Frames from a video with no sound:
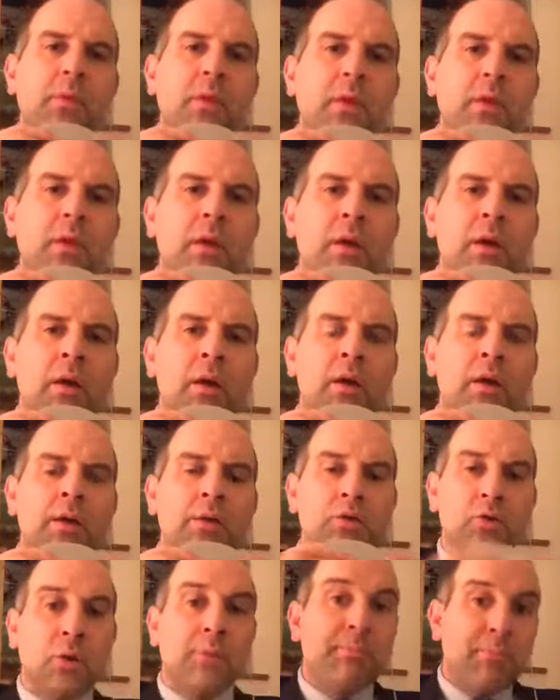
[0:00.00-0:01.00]

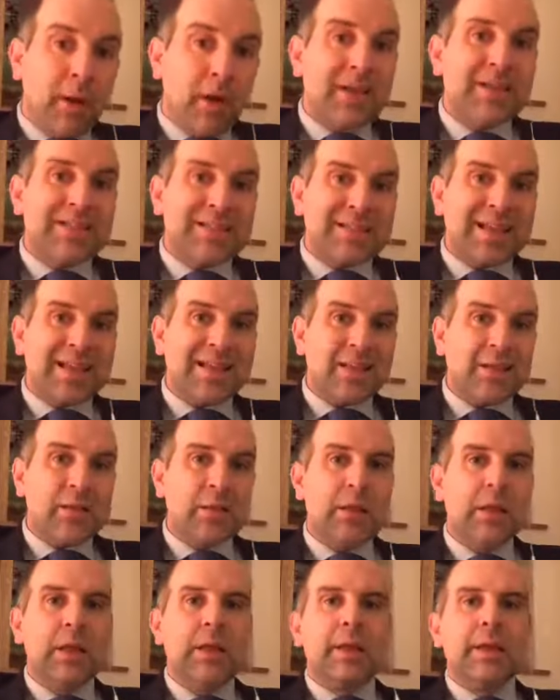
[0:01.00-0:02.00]
So it might settle.
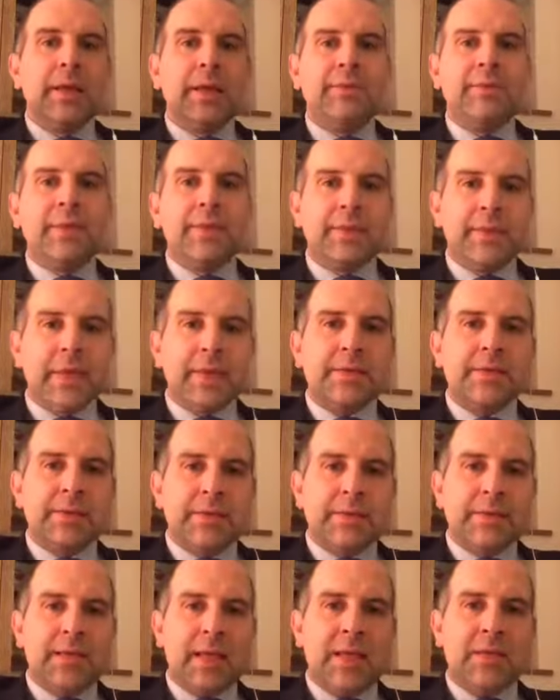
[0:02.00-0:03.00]
If it doesn't
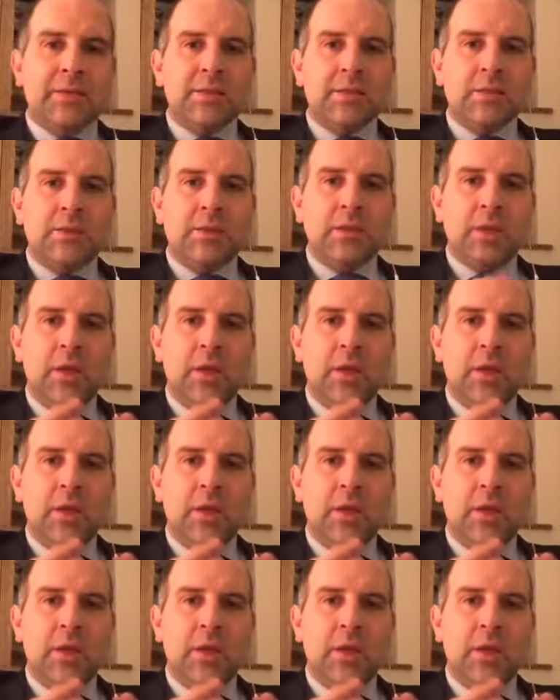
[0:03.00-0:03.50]
settle,